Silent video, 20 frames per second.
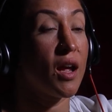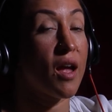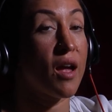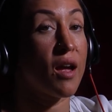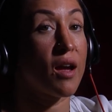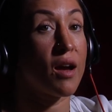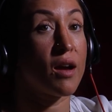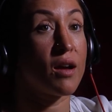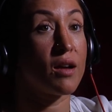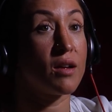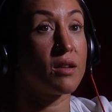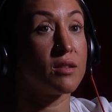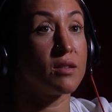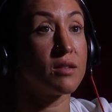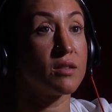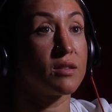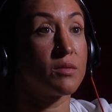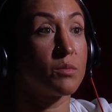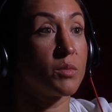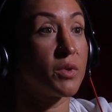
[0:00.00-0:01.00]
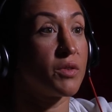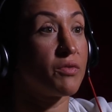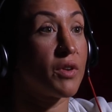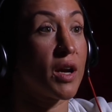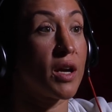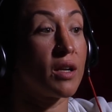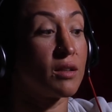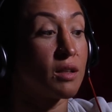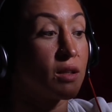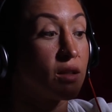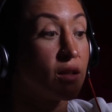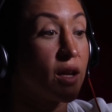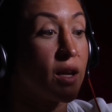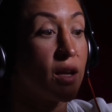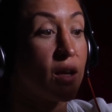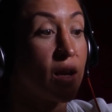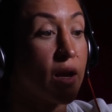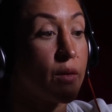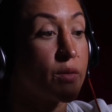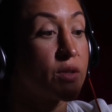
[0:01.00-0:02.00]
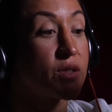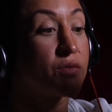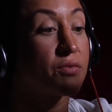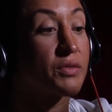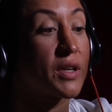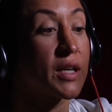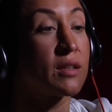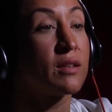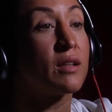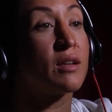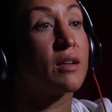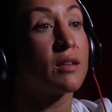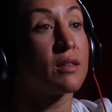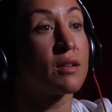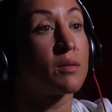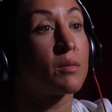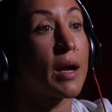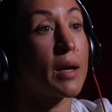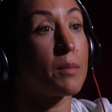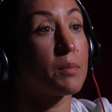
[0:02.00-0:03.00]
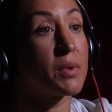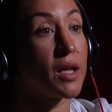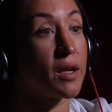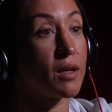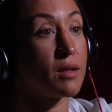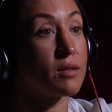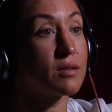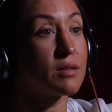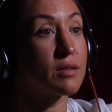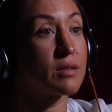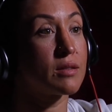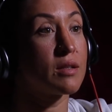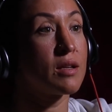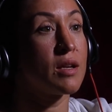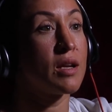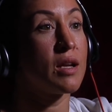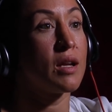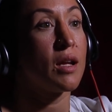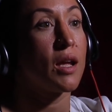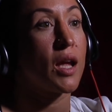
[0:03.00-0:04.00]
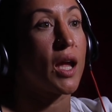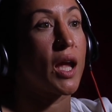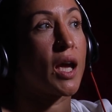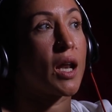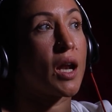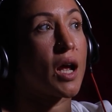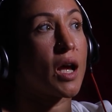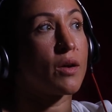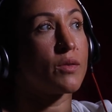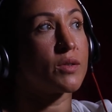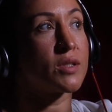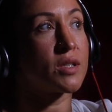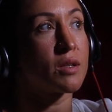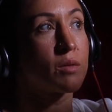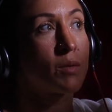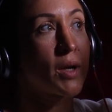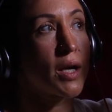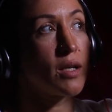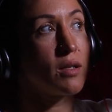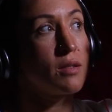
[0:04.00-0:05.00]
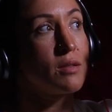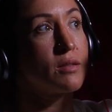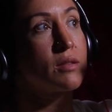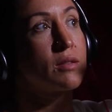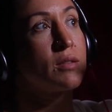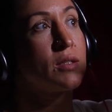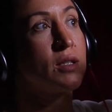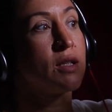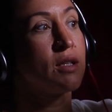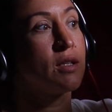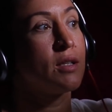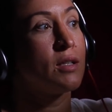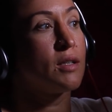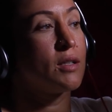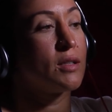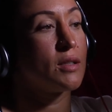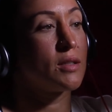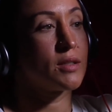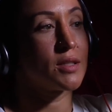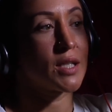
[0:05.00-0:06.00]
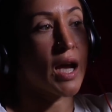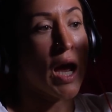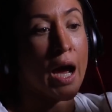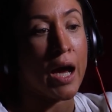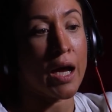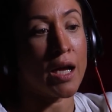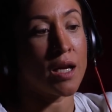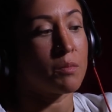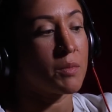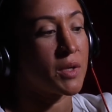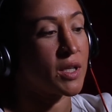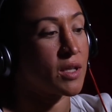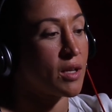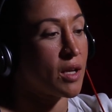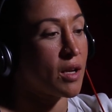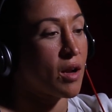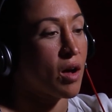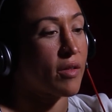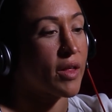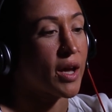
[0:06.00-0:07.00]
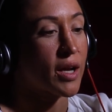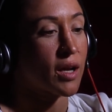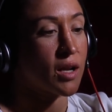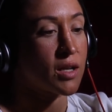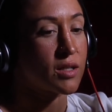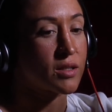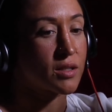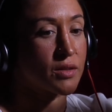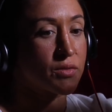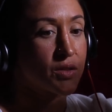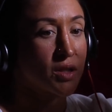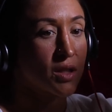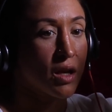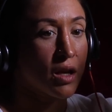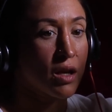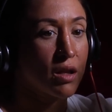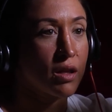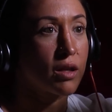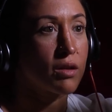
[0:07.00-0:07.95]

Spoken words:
And we finally, like, I was finally in the right place, and I was in the right time and all that kind of stuff to kind of